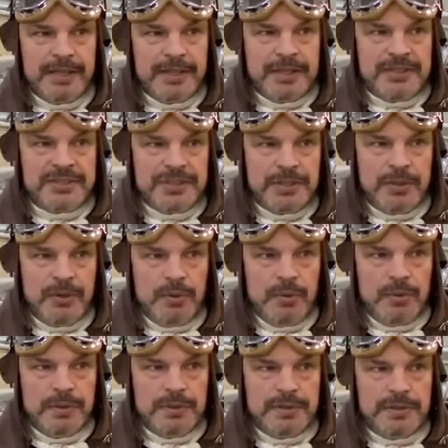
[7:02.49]

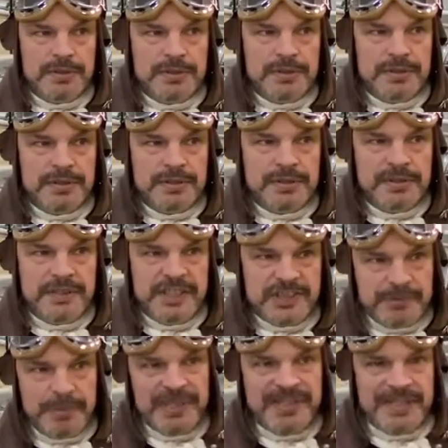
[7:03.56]
So
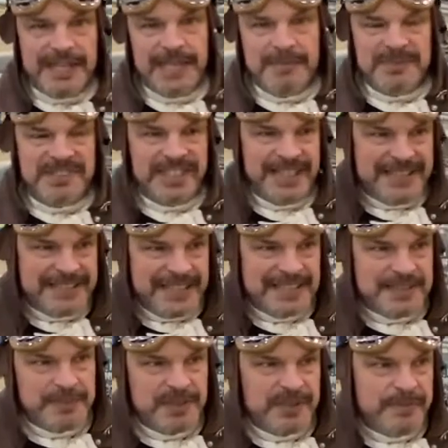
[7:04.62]
desperate times take
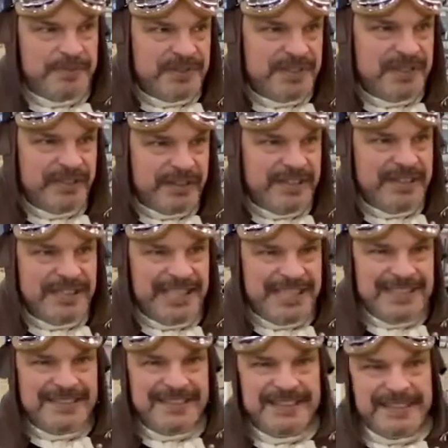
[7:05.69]
desperate
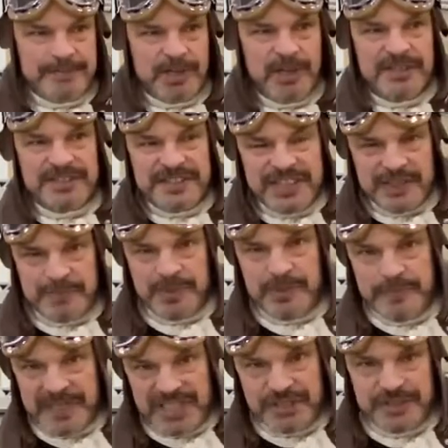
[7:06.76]
needs, demands desperate
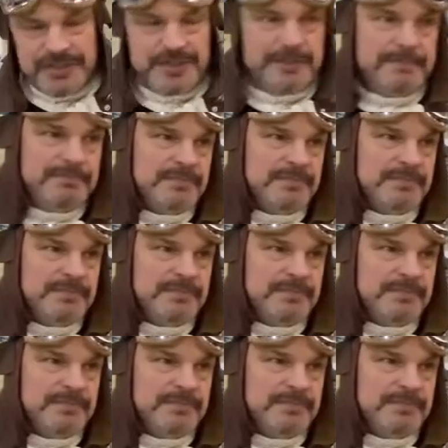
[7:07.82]
measures.